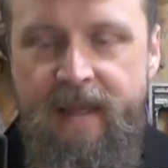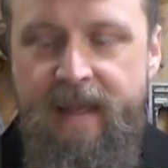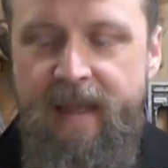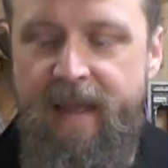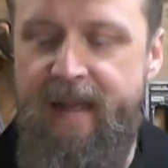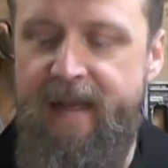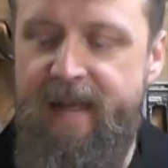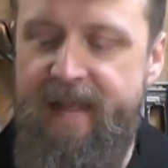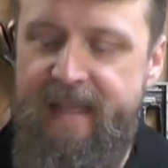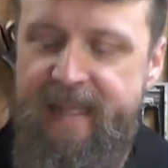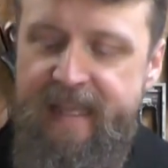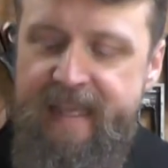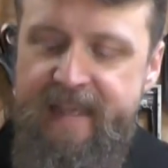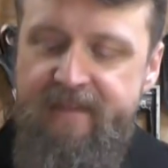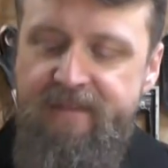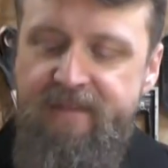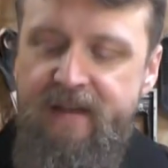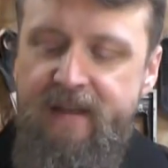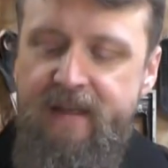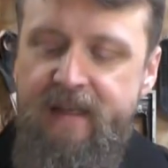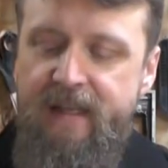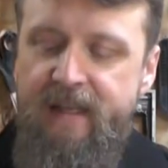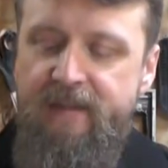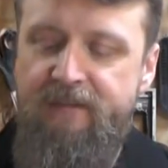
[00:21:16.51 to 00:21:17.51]
And
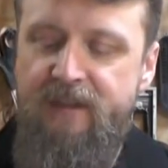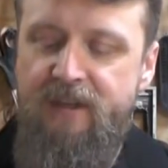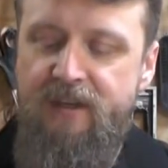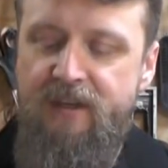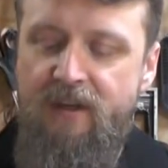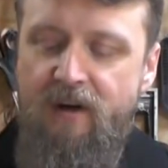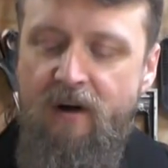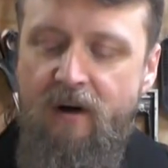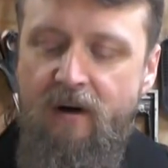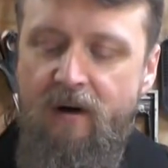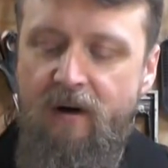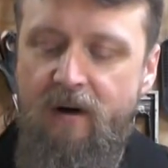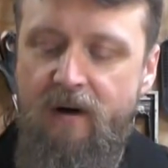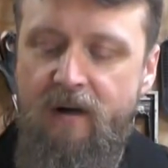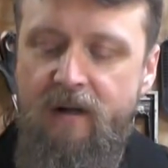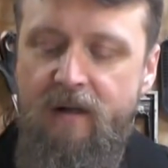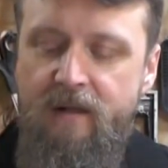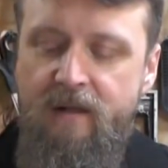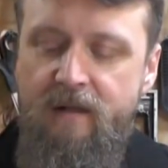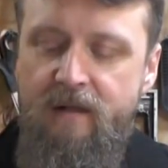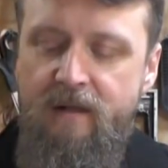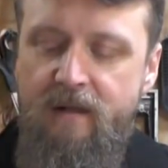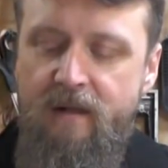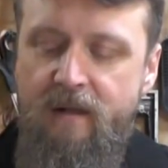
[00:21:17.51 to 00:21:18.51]
even in the dark,
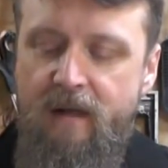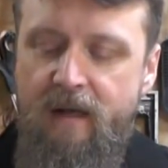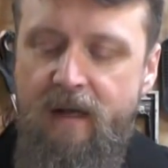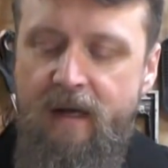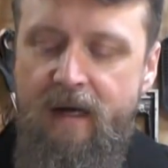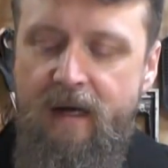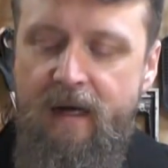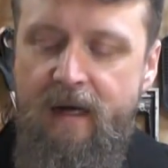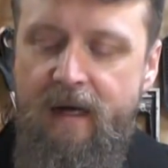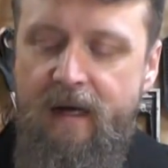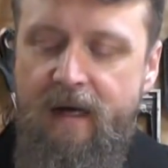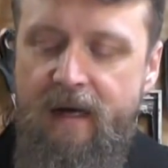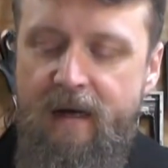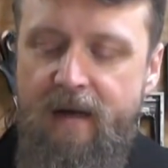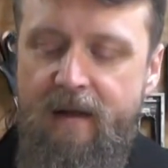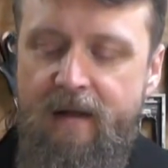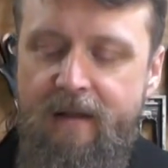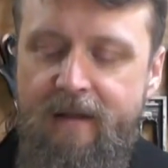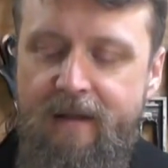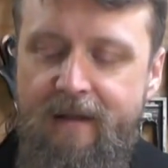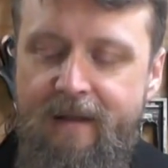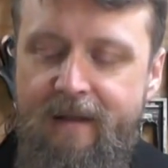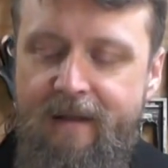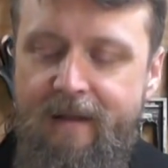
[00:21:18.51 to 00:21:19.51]

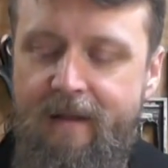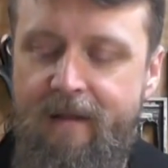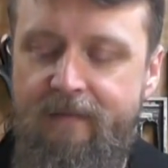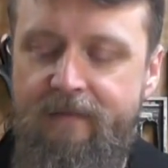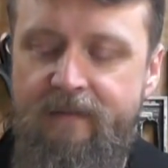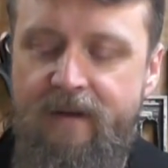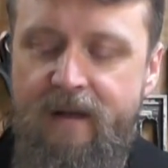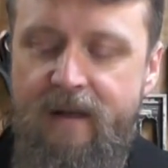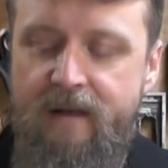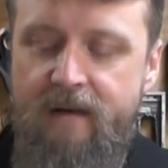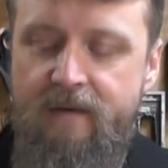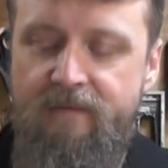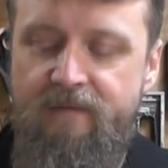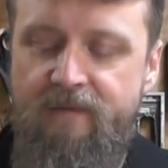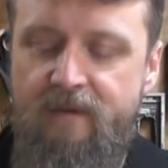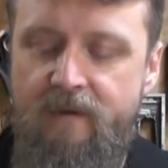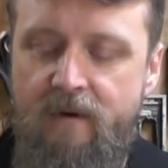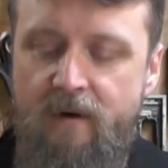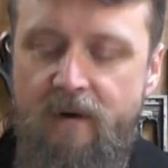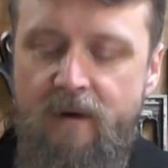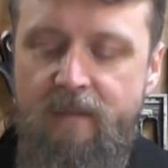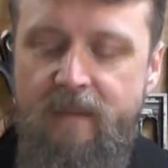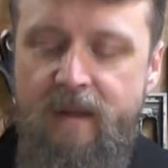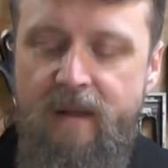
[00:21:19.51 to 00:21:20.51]
if I can
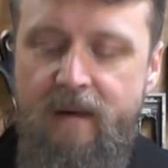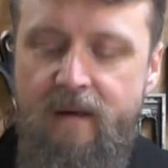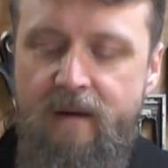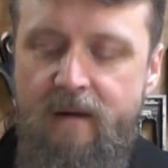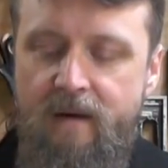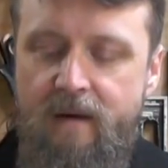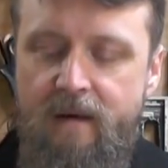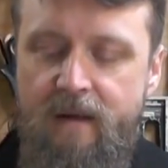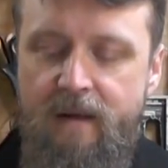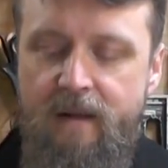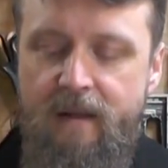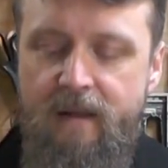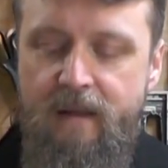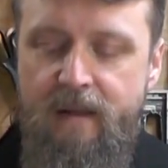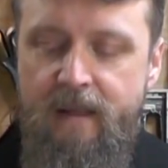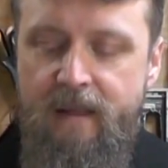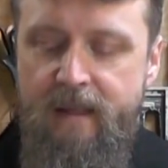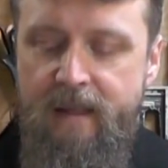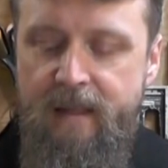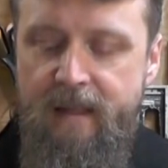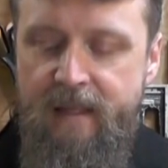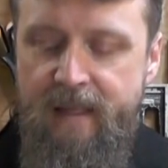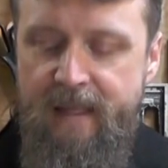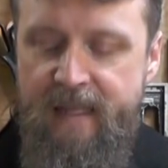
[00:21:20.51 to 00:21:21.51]
turn it back on,
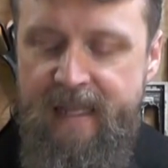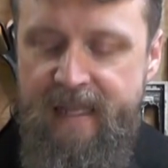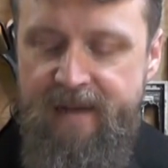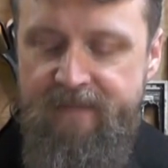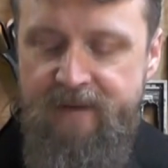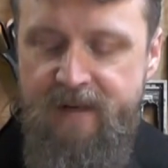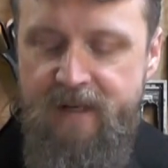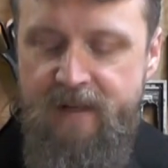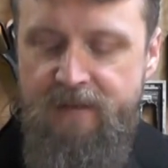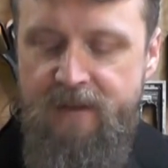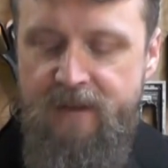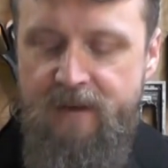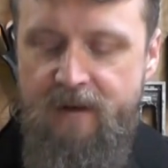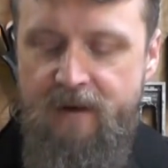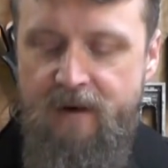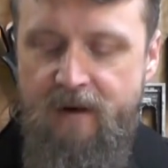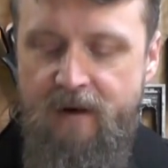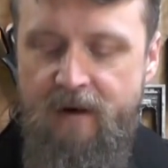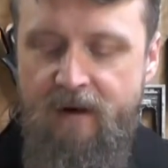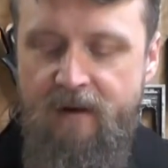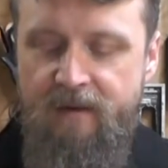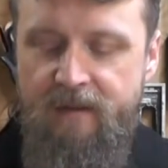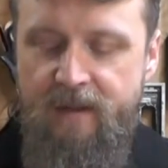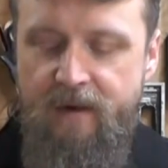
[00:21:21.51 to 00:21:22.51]
even in the
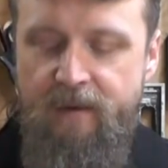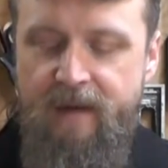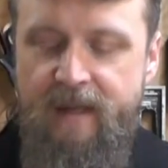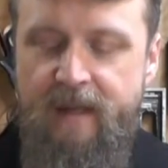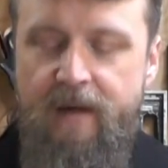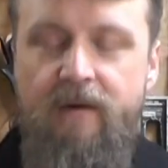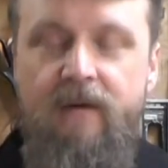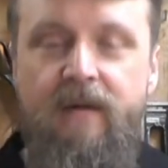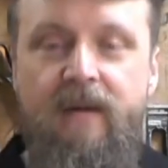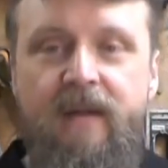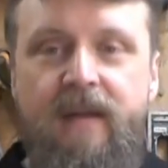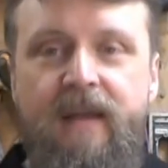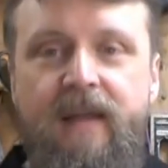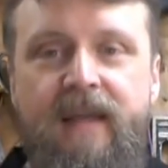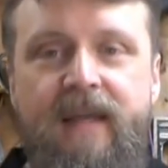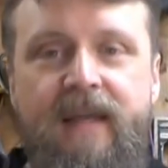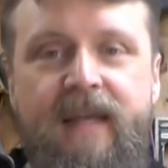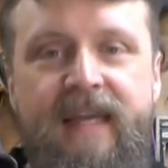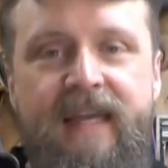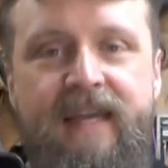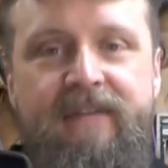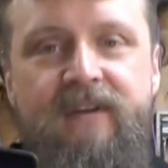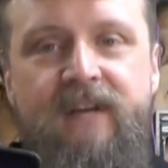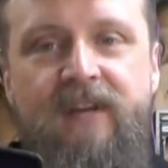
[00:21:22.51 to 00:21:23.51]
dark, there we go.
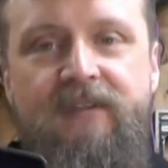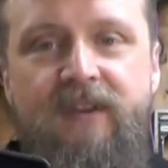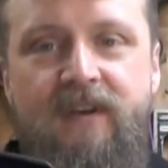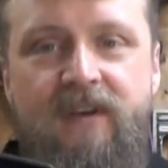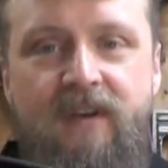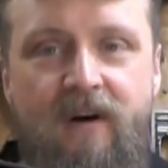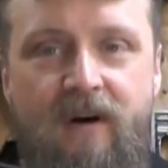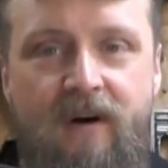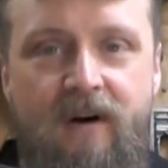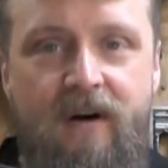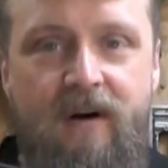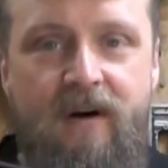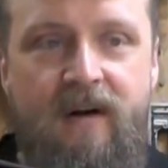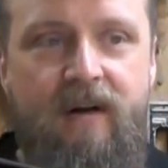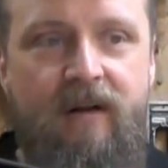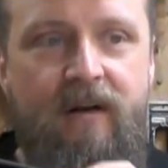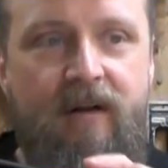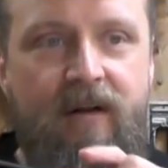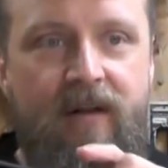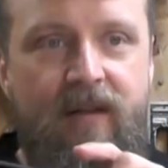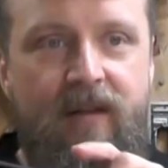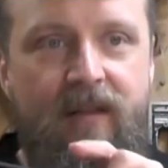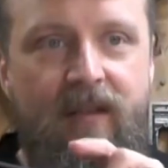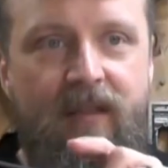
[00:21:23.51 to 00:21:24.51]
Even in the dark,
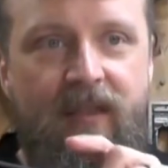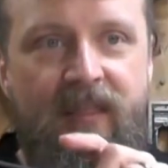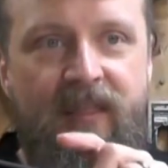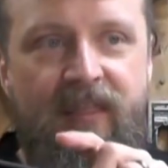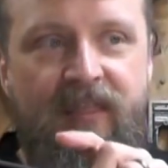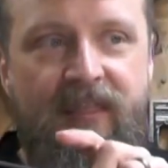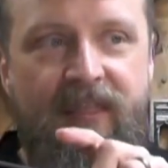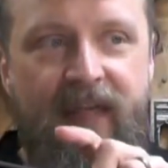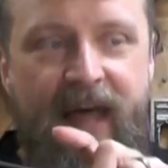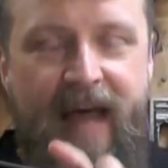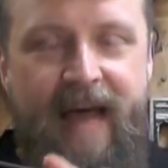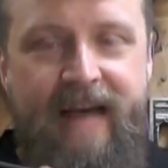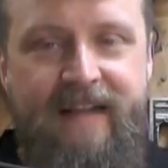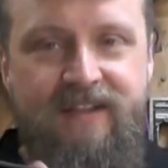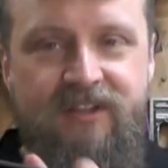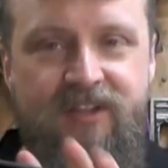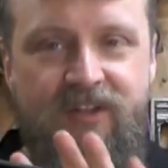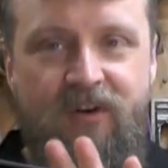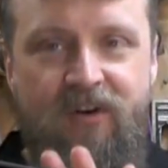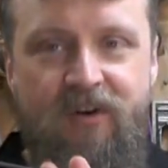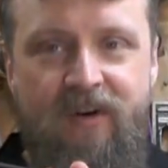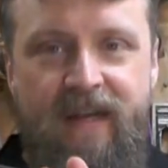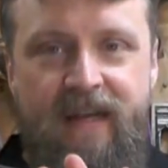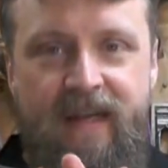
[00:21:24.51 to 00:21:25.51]
that
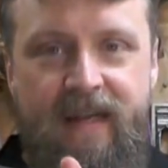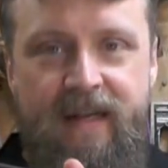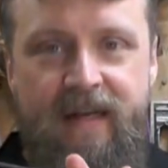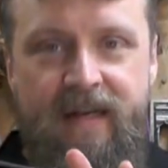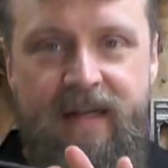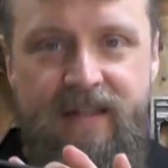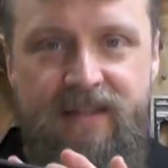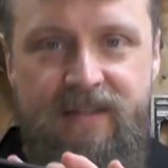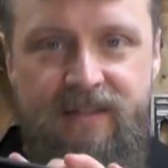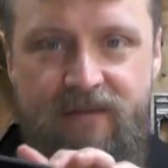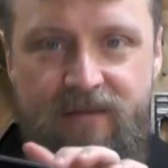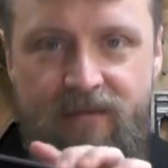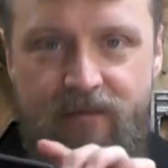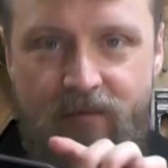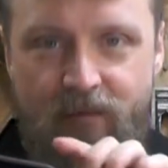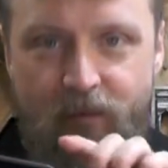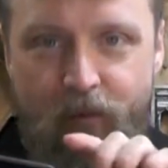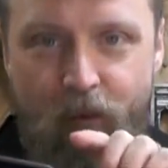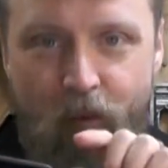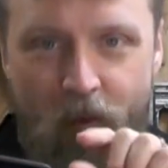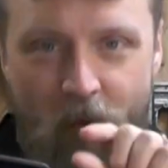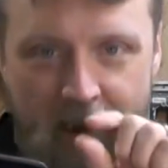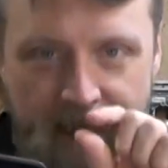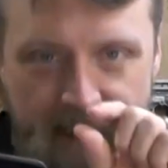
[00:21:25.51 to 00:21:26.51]
screen is
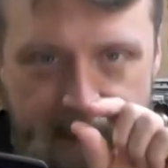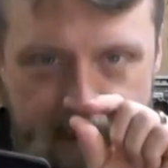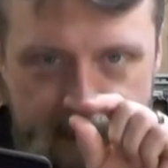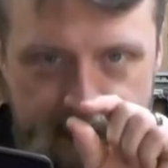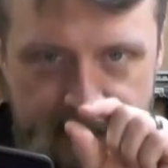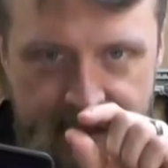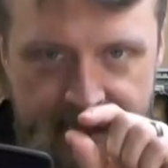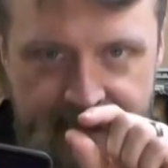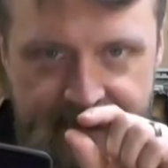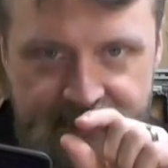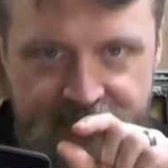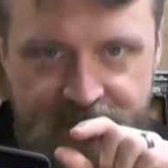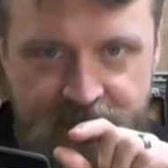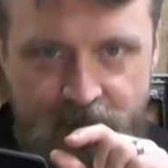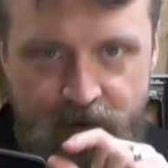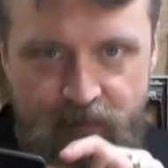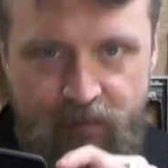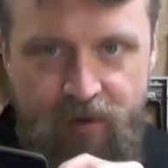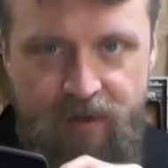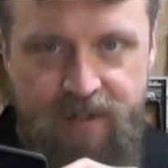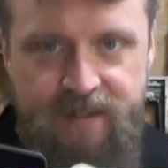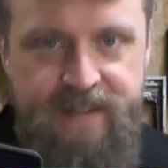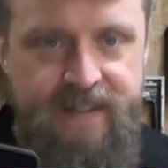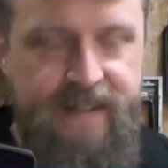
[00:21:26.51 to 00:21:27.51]
really
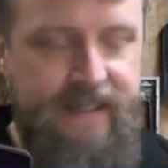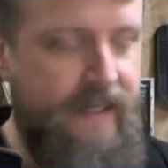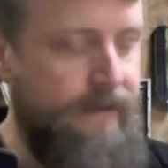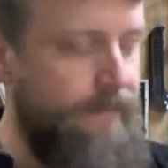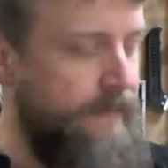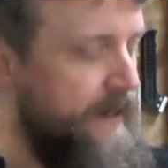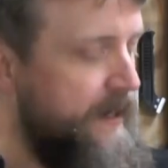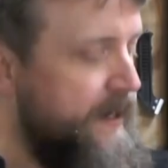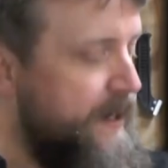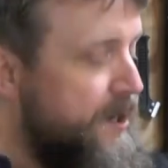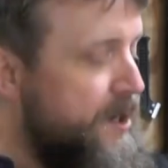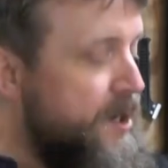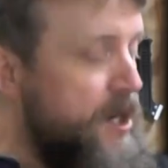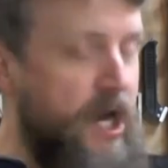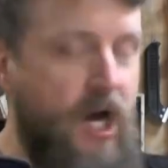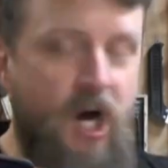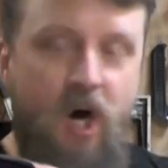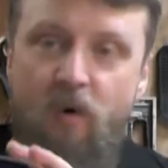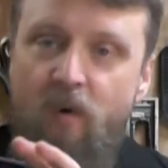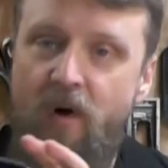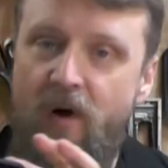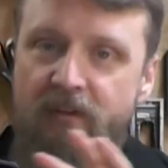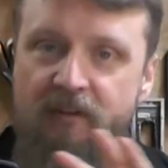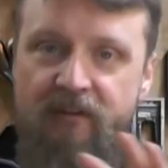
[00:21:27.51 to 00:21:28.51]
super dim, and
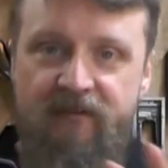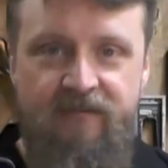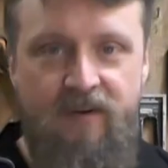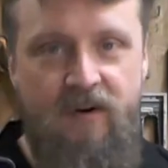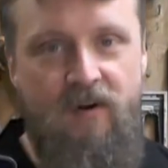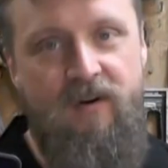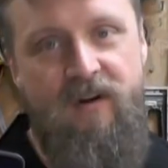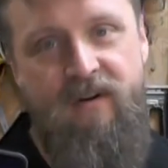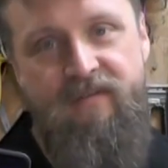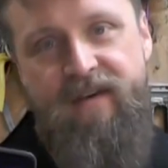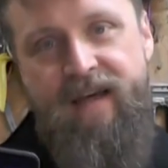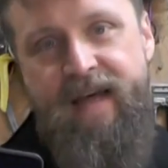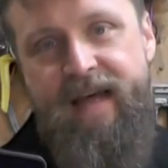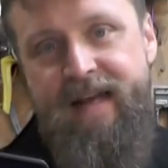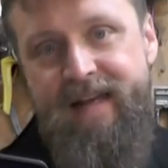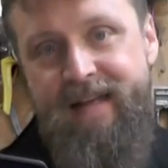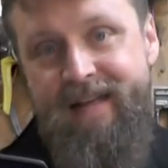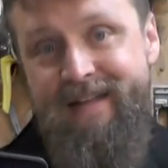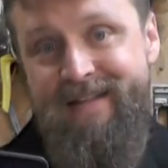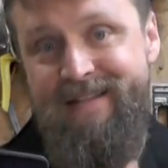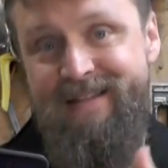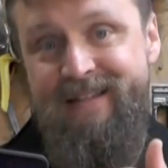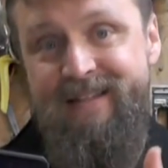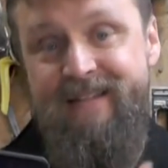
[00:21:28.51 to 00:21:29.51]
no other phone I've
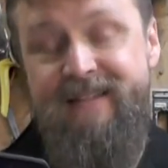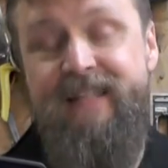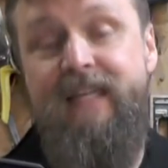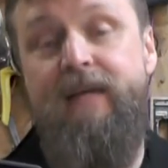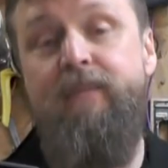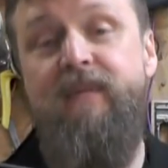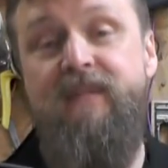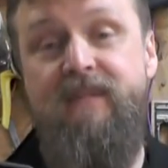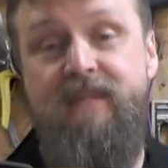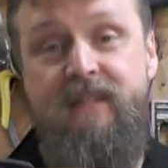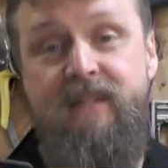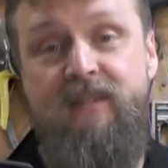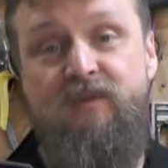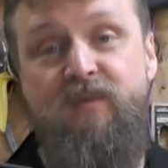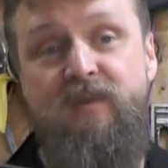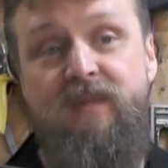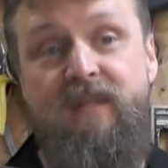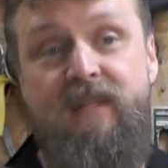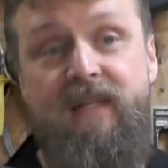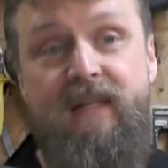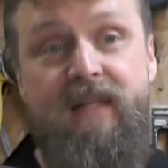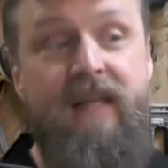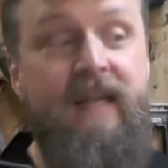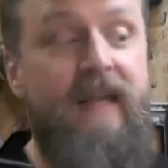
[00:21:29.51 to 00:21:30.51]
had gets as dim as this one